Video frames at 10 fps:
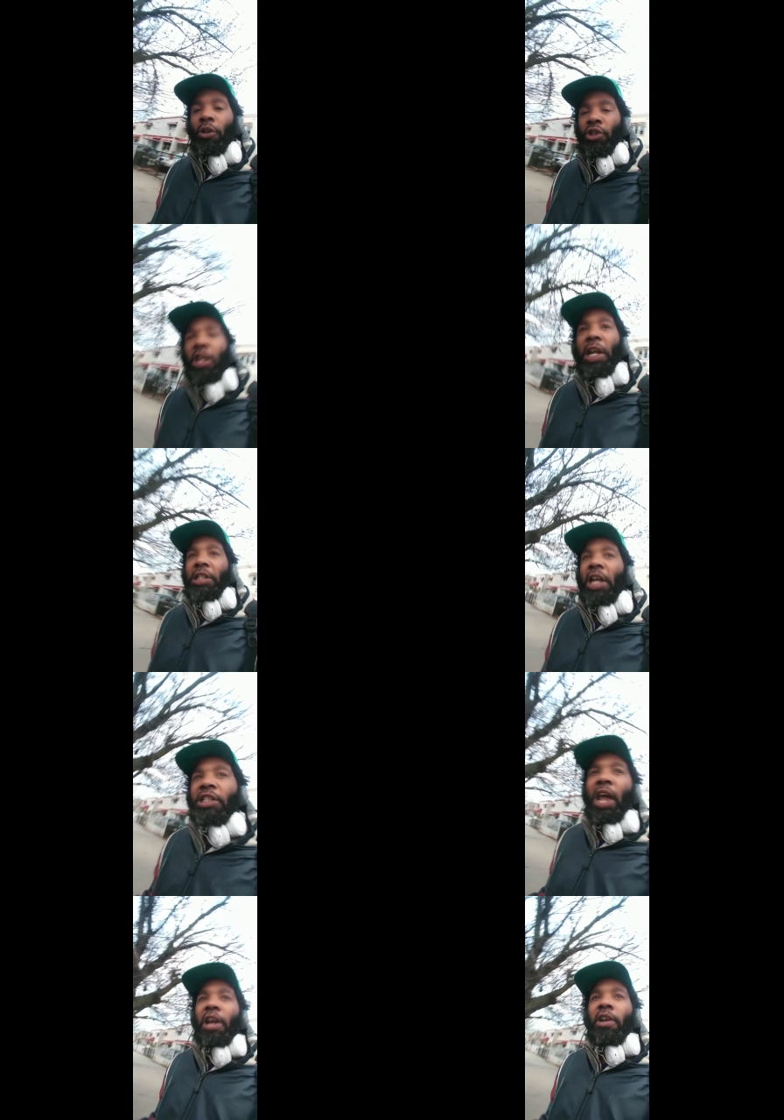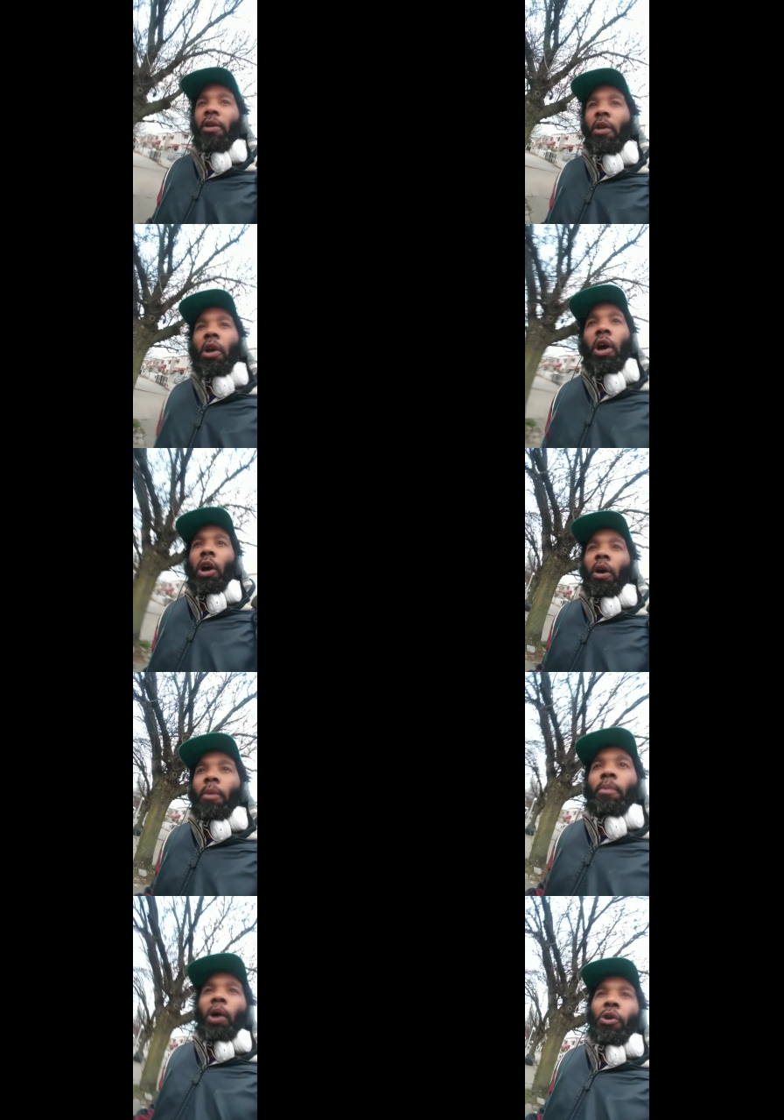So it's that's like
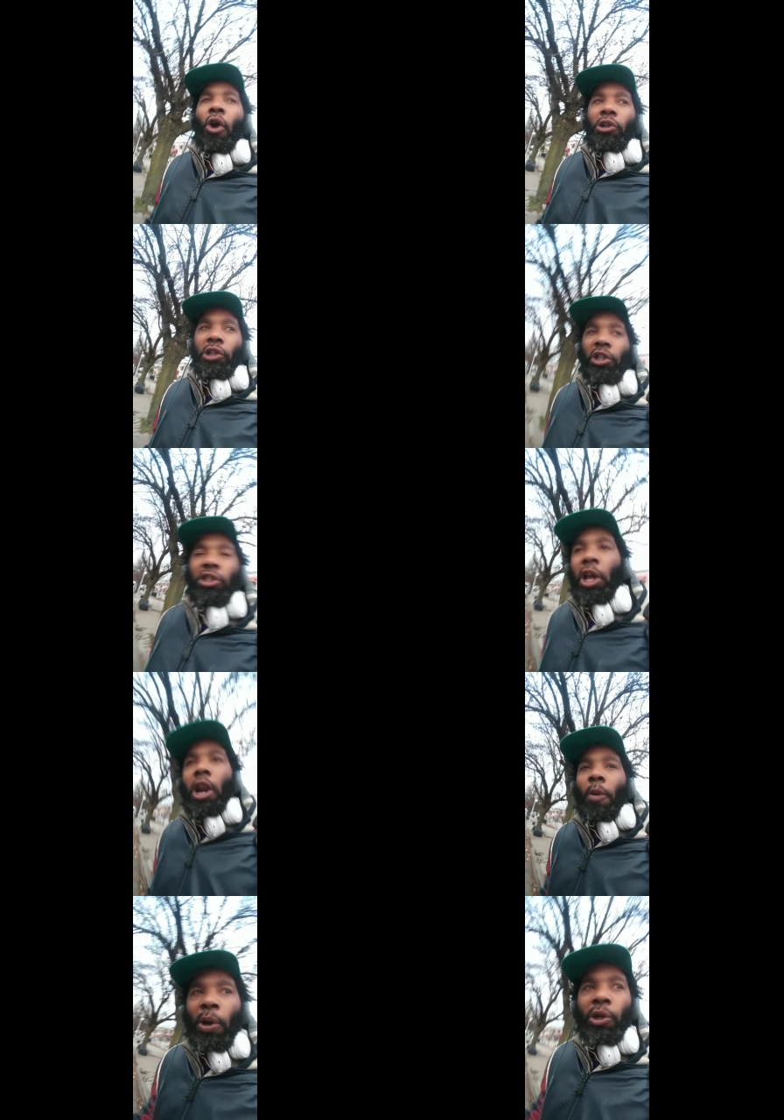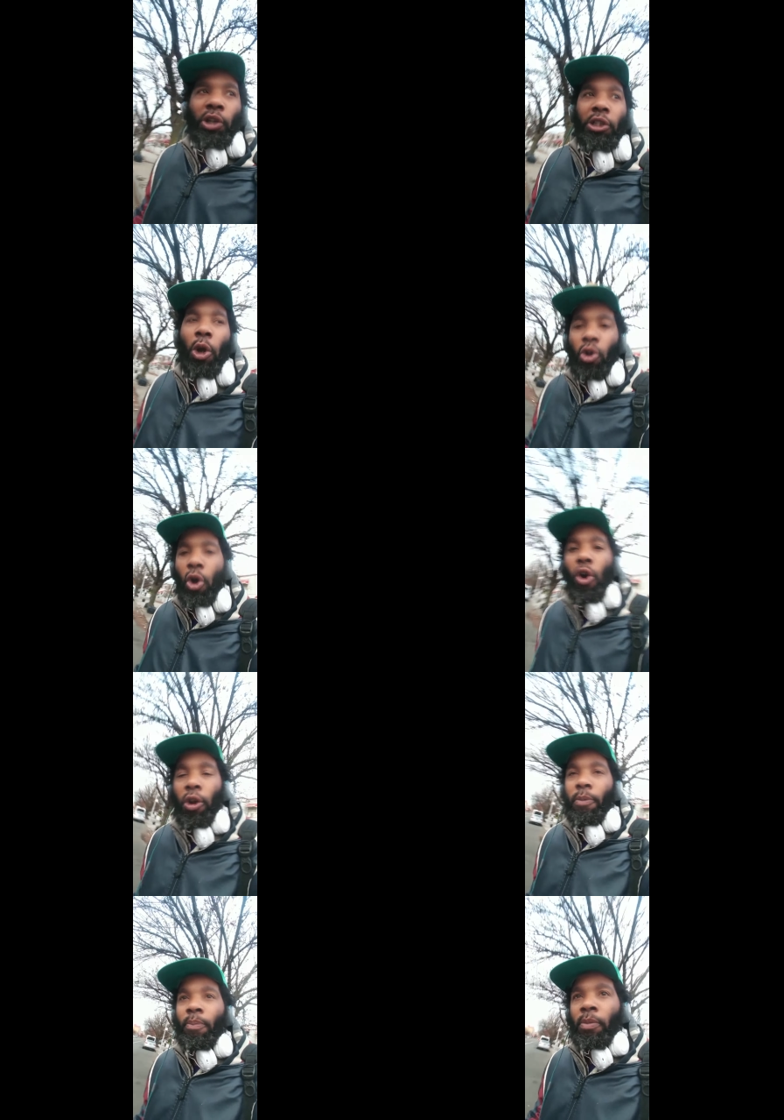um, a narcissist turning a person,
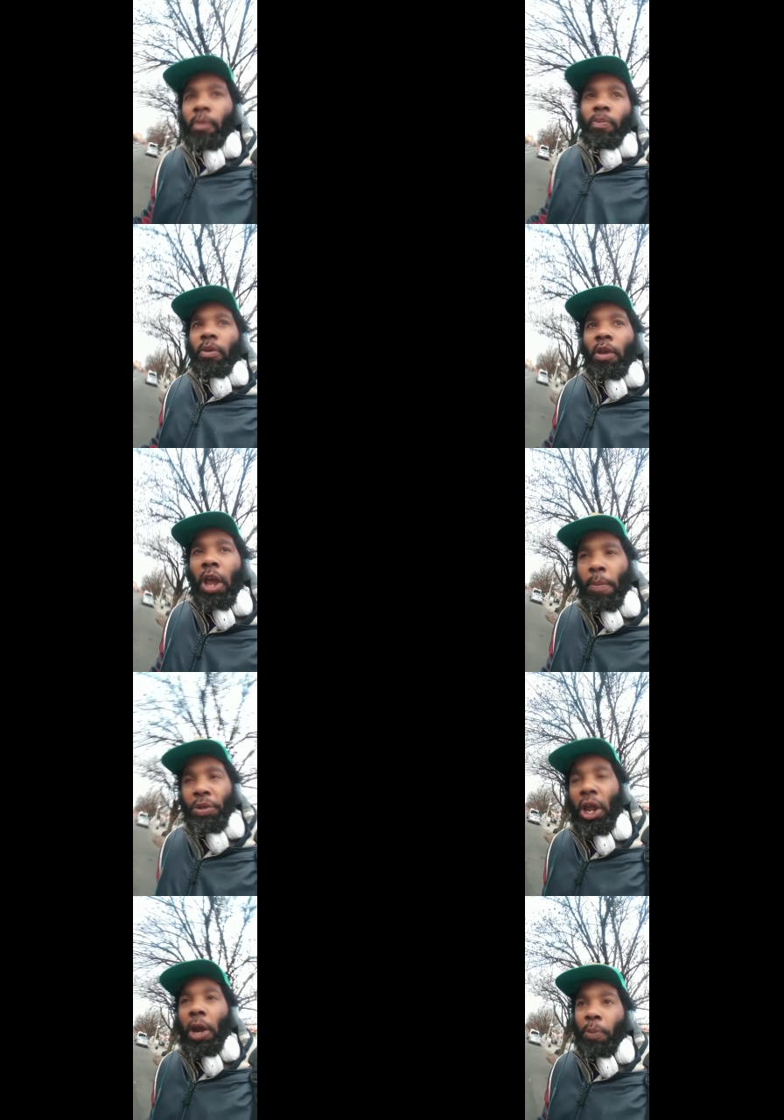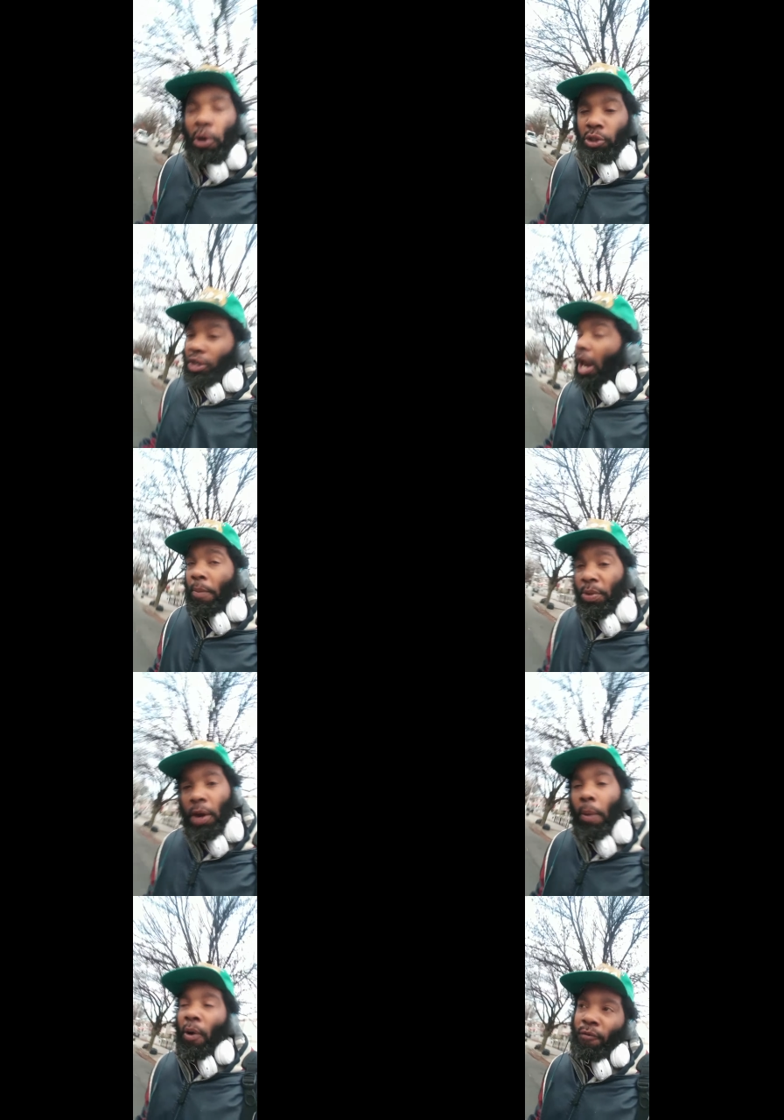so-called empathetic person, not
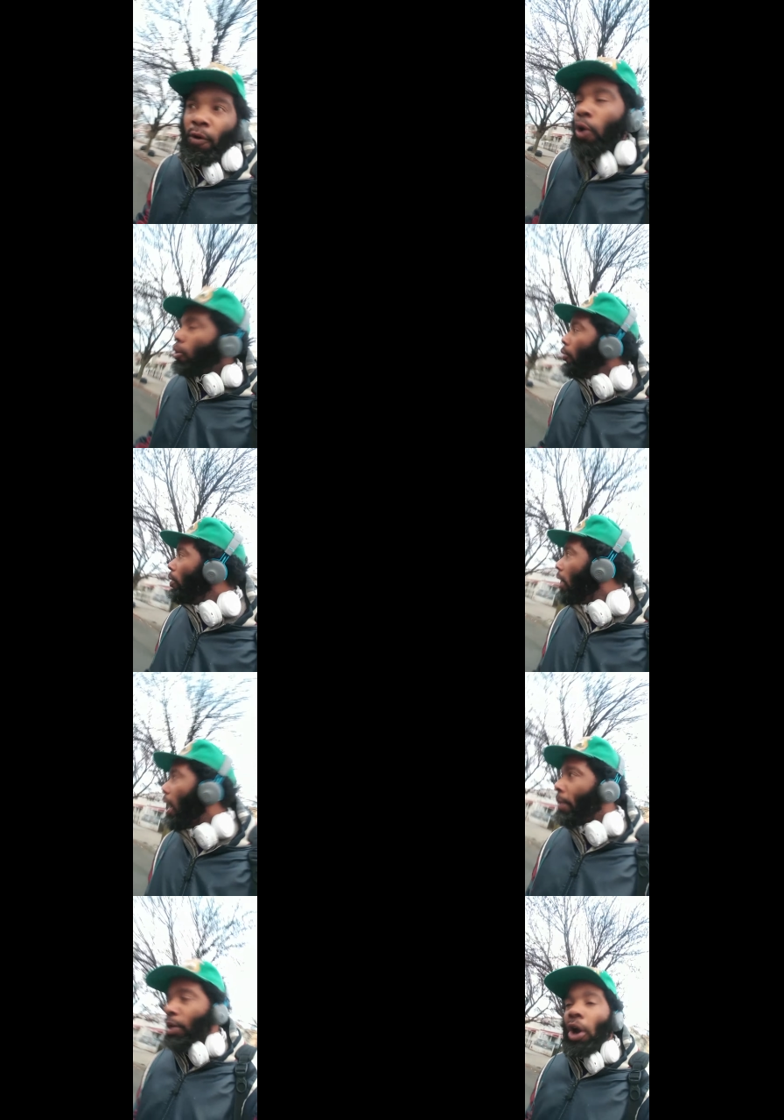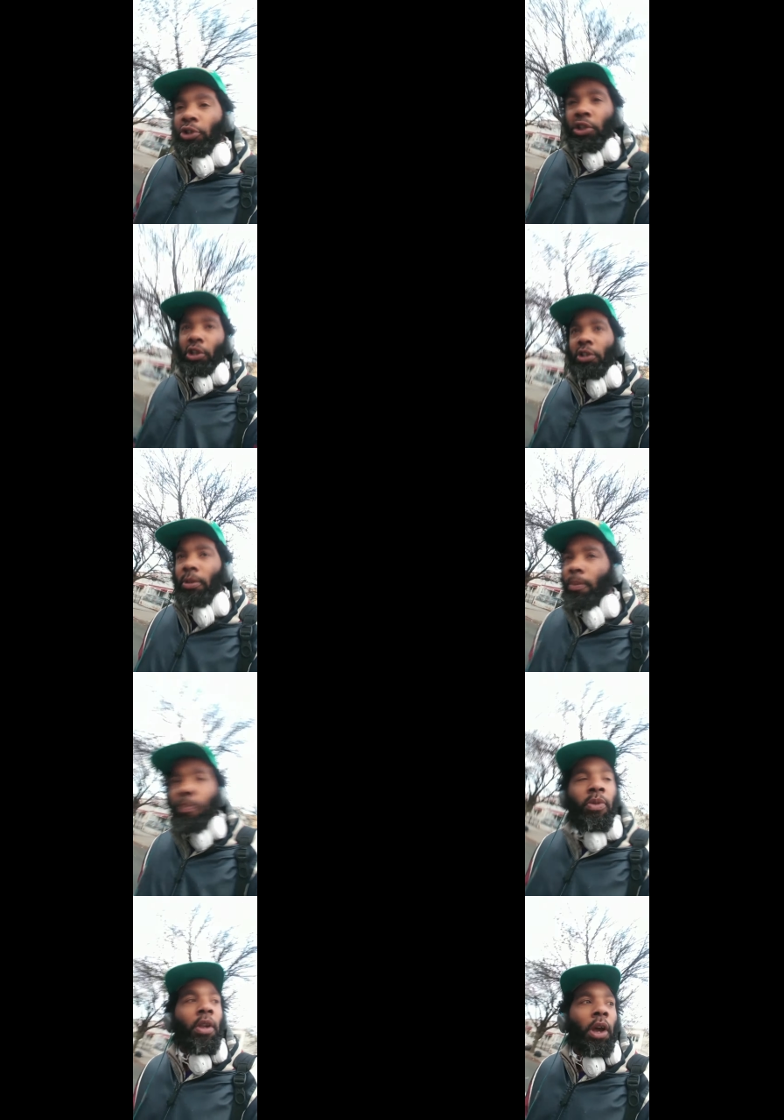empathetic, but fool. I'm a narcissist.
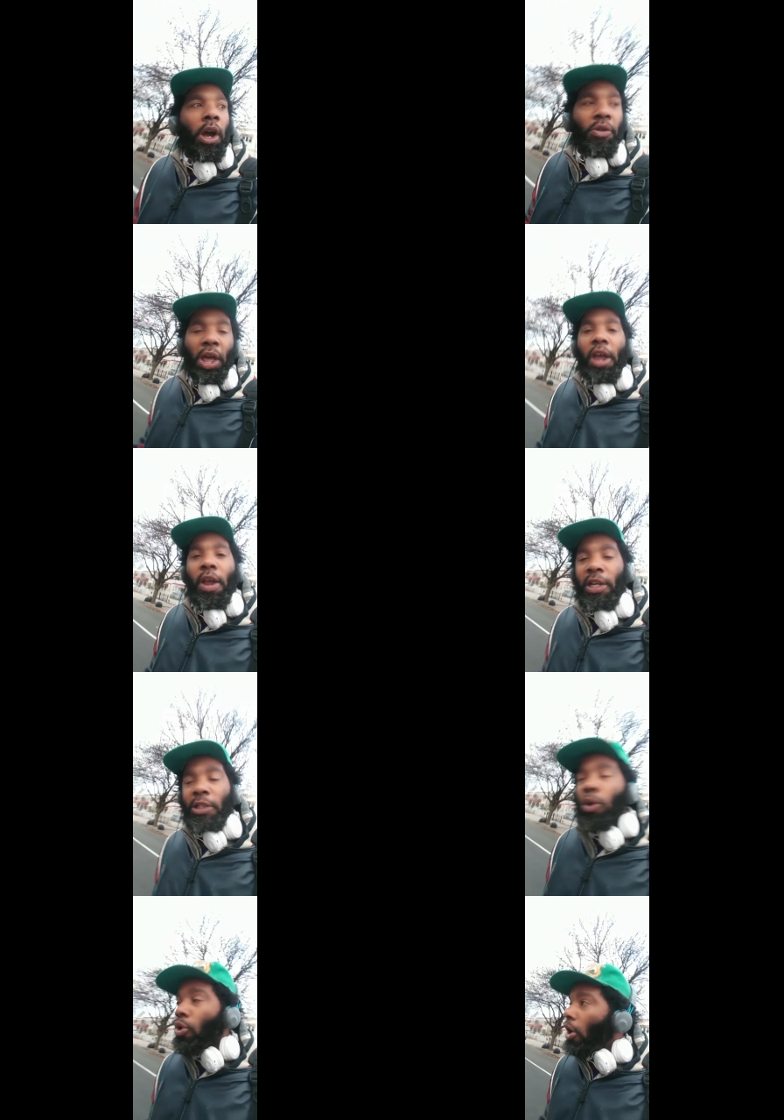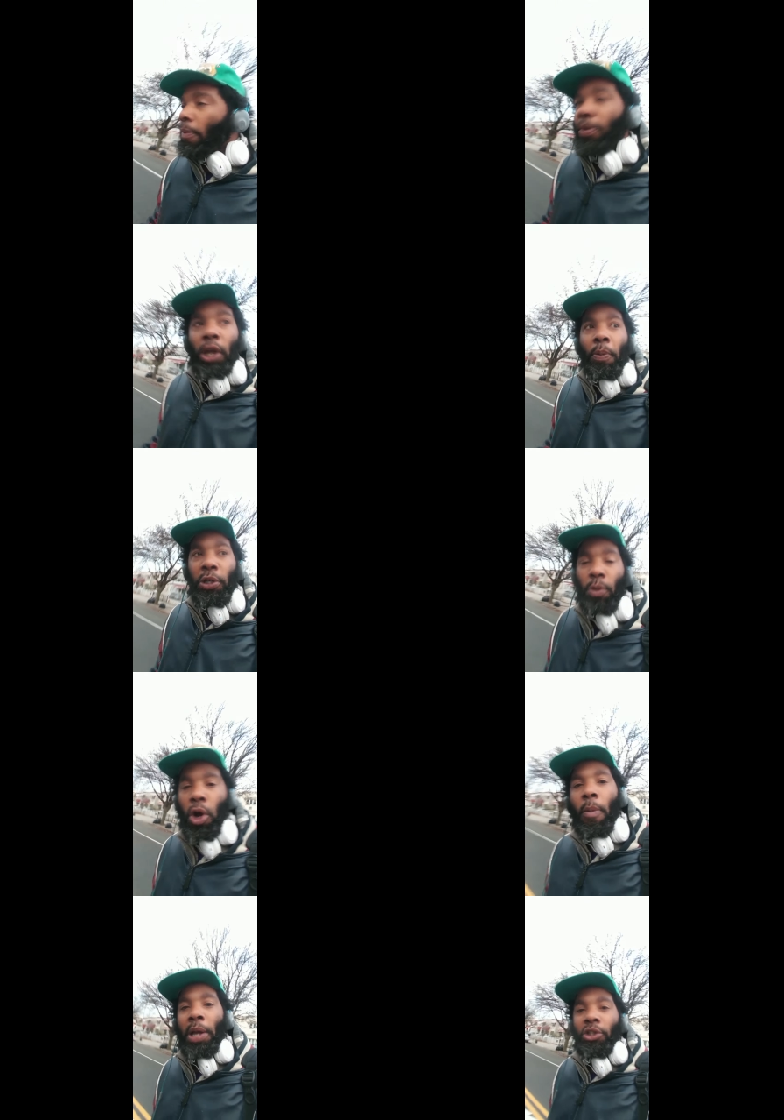Oh, that, so-called empathetic person will
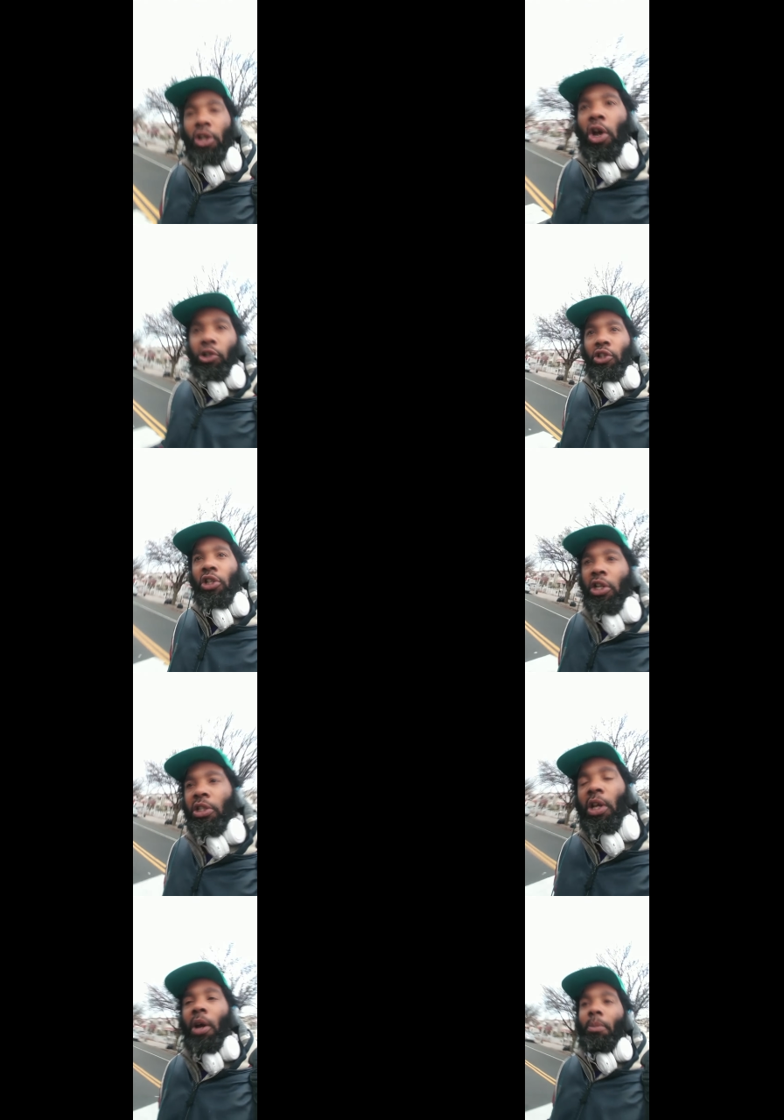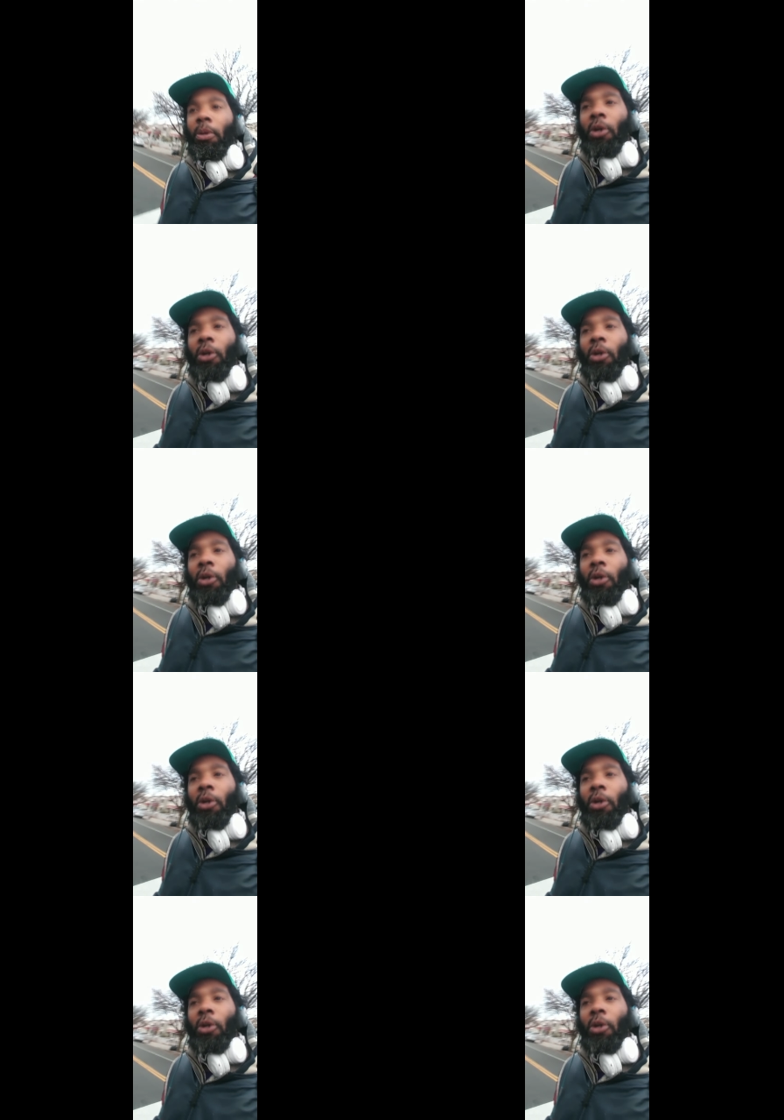go back to the narcissist because um,